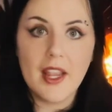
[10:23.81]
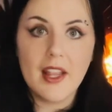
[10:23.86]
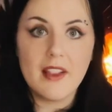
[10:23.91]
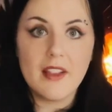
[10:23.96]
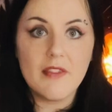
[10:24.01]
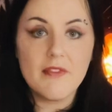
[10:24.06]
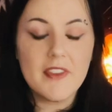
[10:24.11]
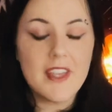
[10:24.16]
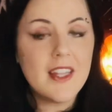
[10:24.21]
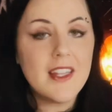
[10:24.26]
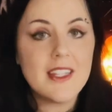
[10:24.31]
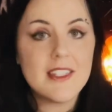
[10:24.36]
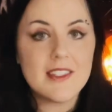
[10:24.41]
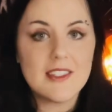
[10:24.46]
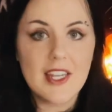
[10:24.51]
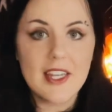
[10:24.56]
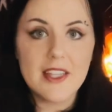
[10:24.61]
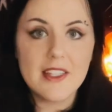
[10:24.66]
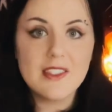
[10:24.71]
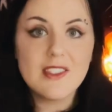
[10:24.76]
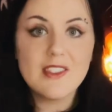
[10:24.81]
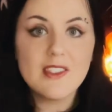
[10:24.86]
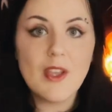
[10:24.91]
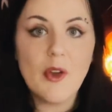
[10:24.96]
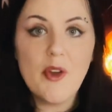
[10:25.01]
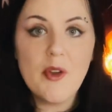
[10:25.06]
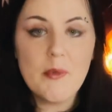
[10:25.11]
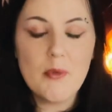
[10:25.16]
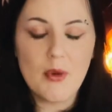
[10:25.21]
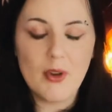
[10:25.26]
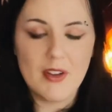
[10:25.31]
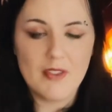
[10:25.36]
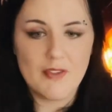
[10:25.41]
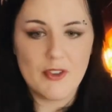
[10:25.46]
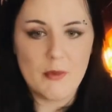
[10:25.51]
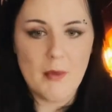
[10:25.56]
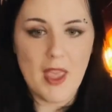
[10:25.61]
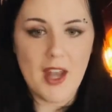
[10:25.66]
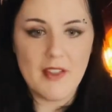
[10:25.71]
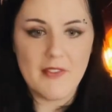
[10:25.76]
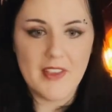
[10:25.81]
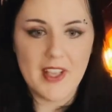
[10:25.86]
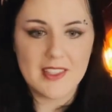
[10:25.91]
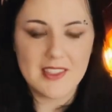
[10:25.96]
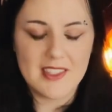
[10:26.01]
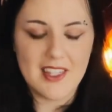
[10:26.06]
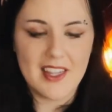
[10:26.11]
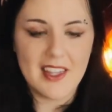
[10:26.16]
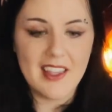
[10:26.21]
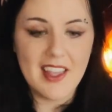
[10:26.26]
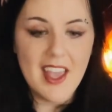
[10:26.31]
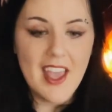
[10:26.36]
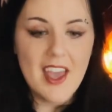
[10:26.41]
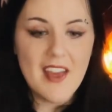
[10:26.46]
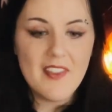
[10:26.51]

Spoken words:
And the feeling state is so important for manifesting.